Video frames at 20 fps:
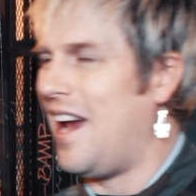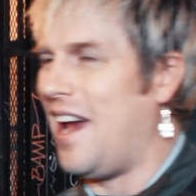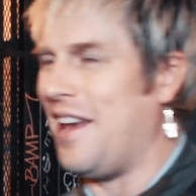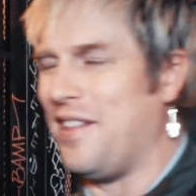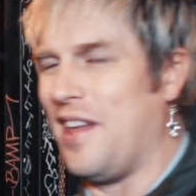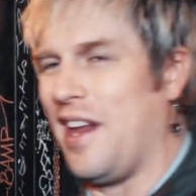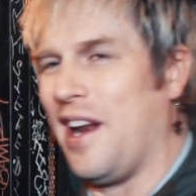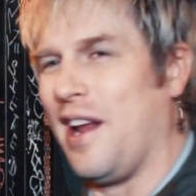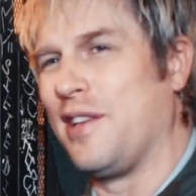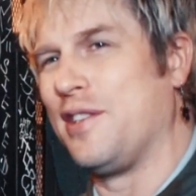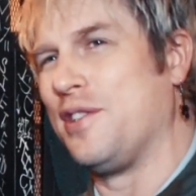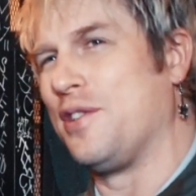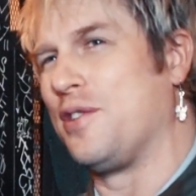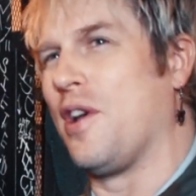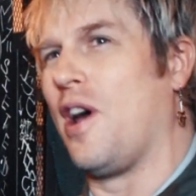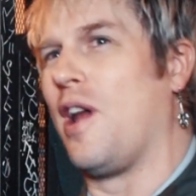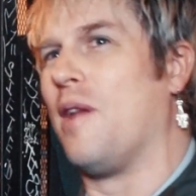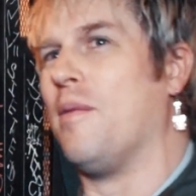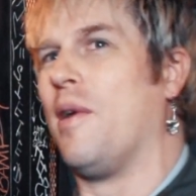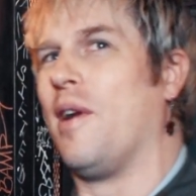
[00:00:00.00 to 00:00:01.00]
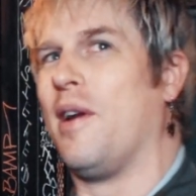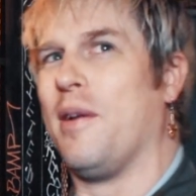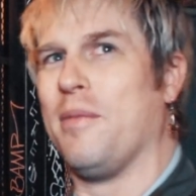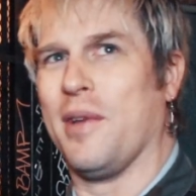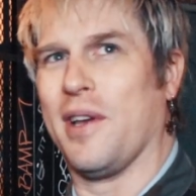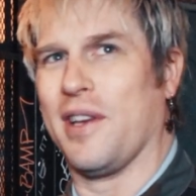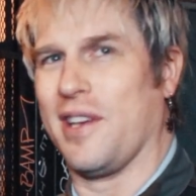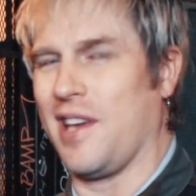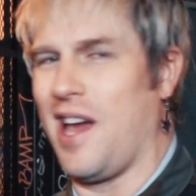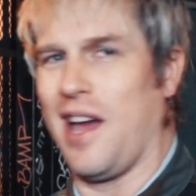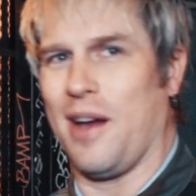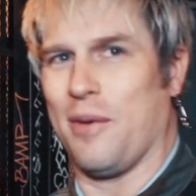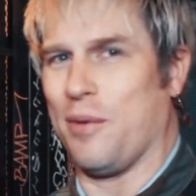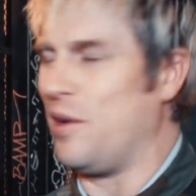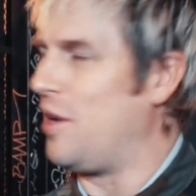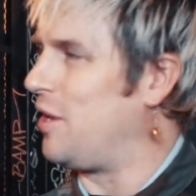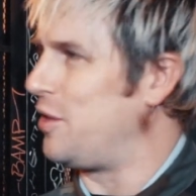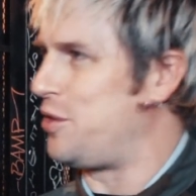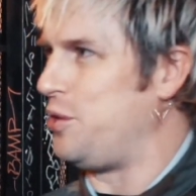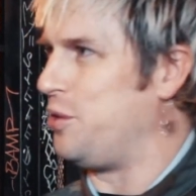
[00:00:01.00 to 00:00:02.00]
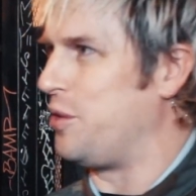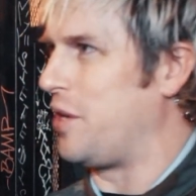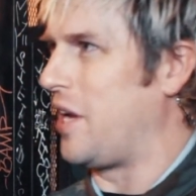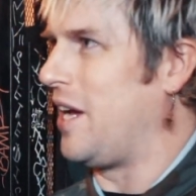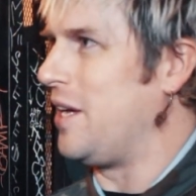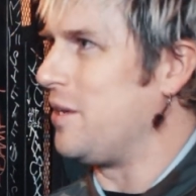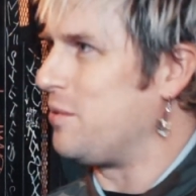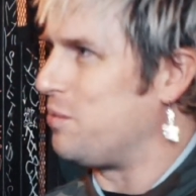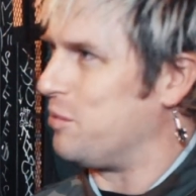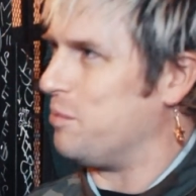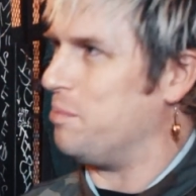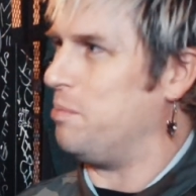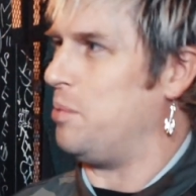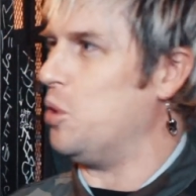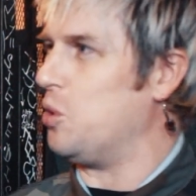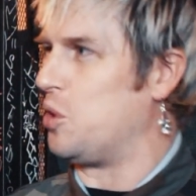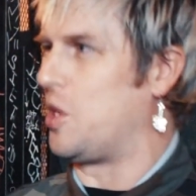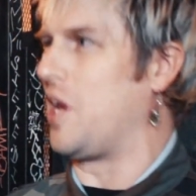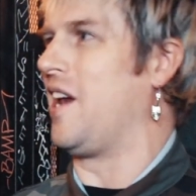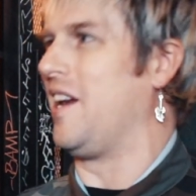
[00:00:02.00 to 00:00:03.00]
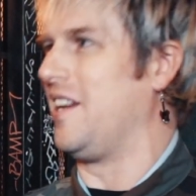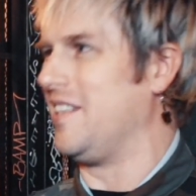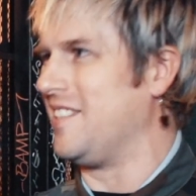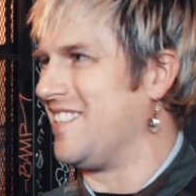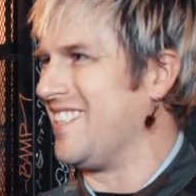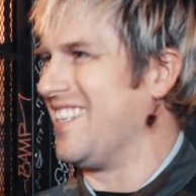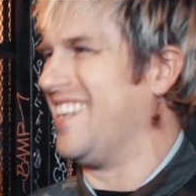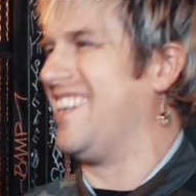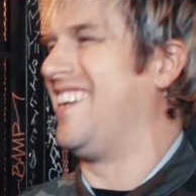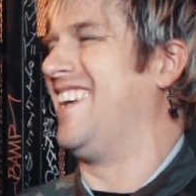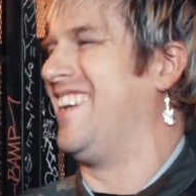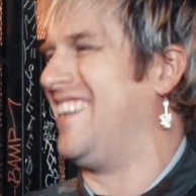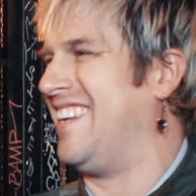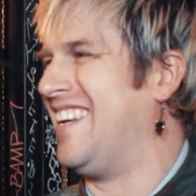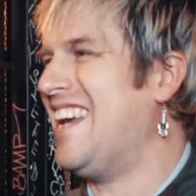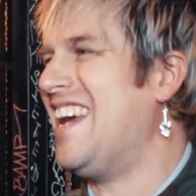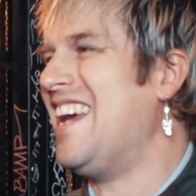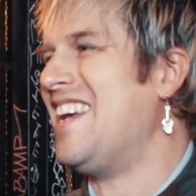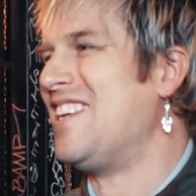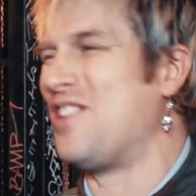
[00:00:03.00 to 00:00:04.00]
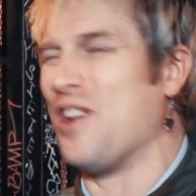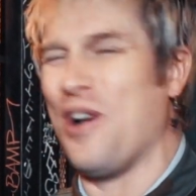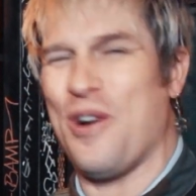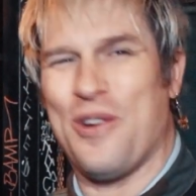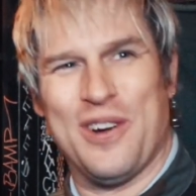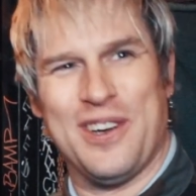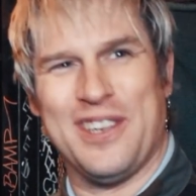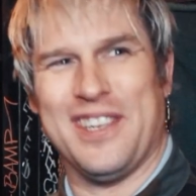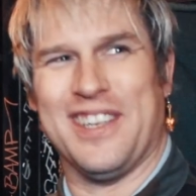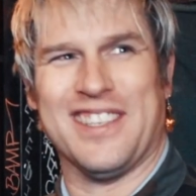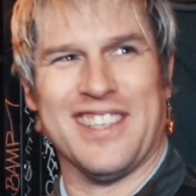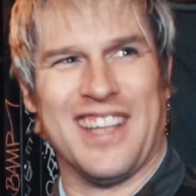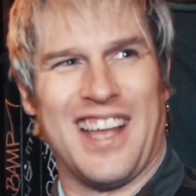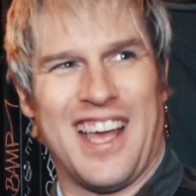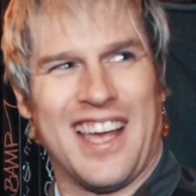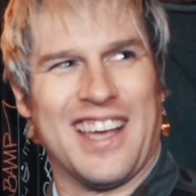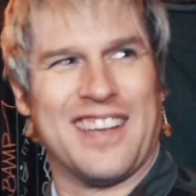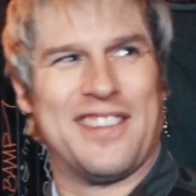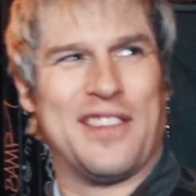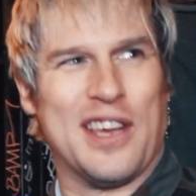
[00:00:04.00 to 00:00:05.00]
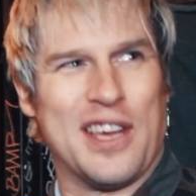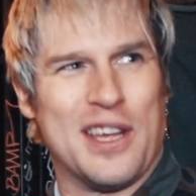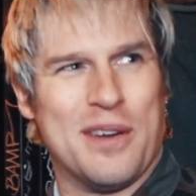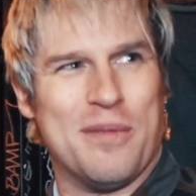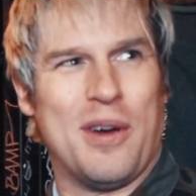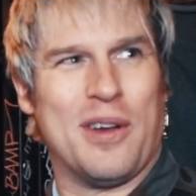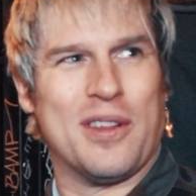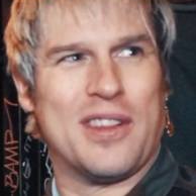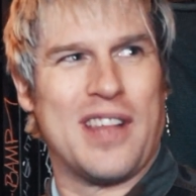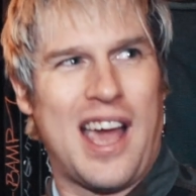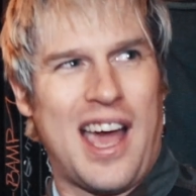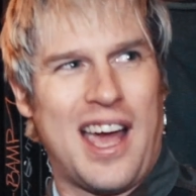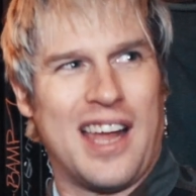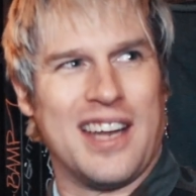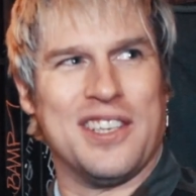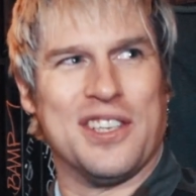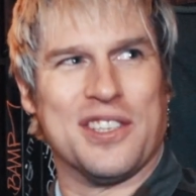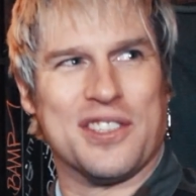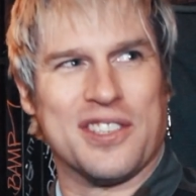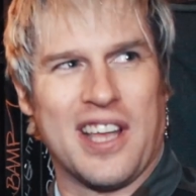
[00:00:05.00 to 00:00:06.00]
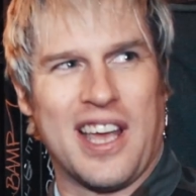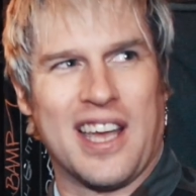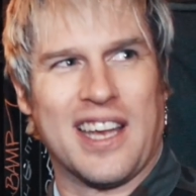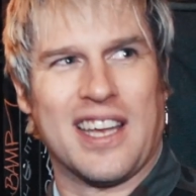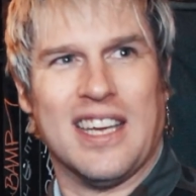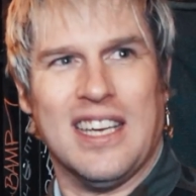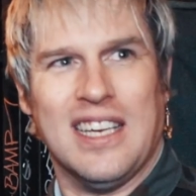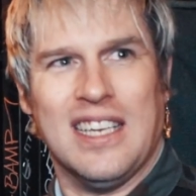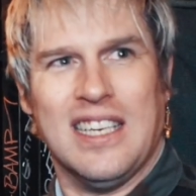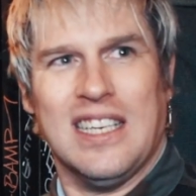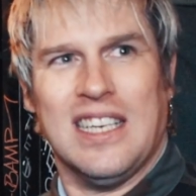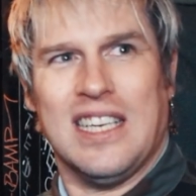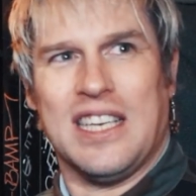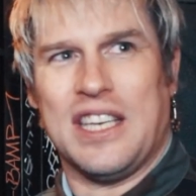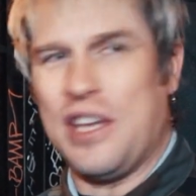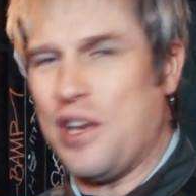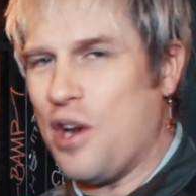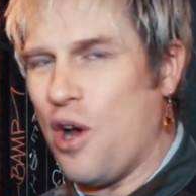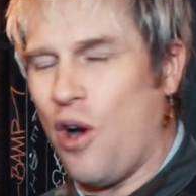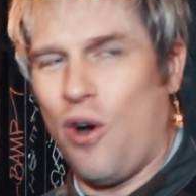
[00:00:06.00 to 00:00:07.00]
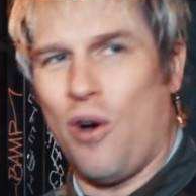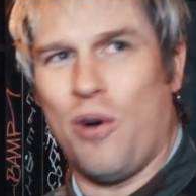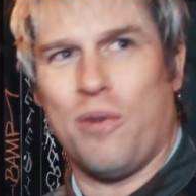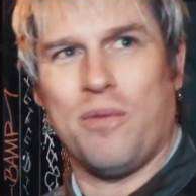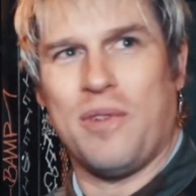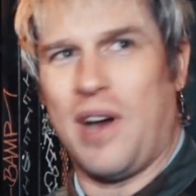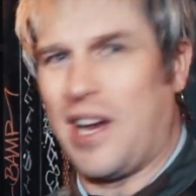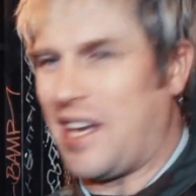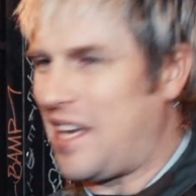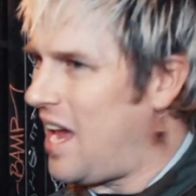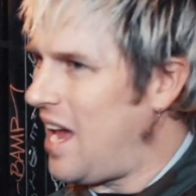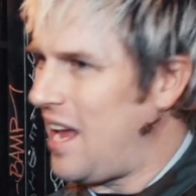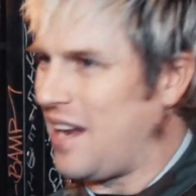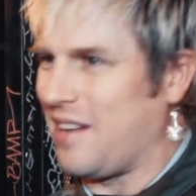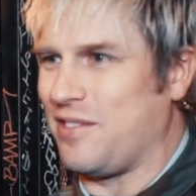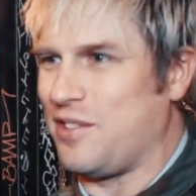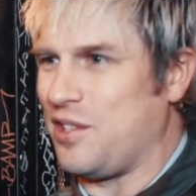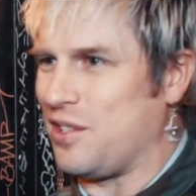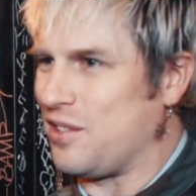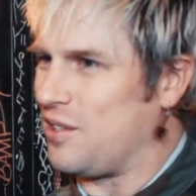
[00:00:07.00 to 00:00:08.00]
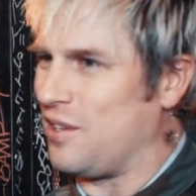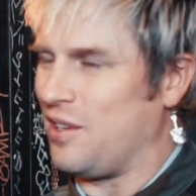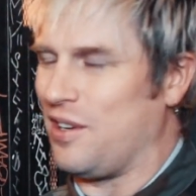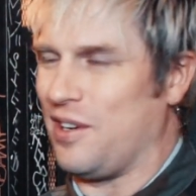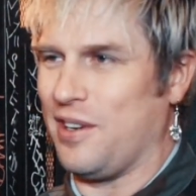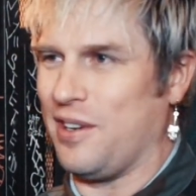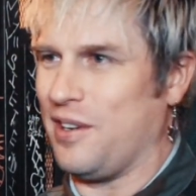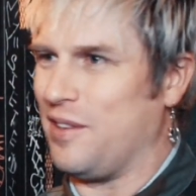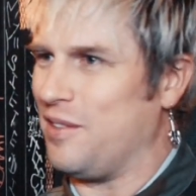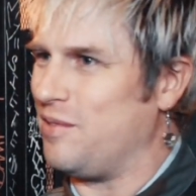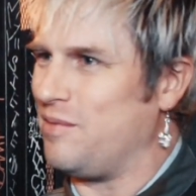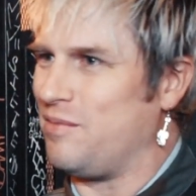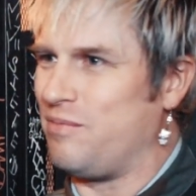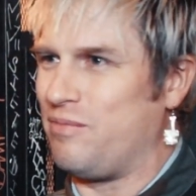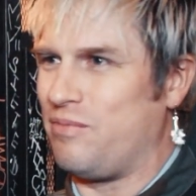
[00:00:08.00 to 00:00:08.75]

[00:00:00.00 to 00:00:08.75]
And then I just thought about it. I'm like, yeah, we're not shoegaze, we're bootgaze. So we're just like thinking about that, and just like, again, just the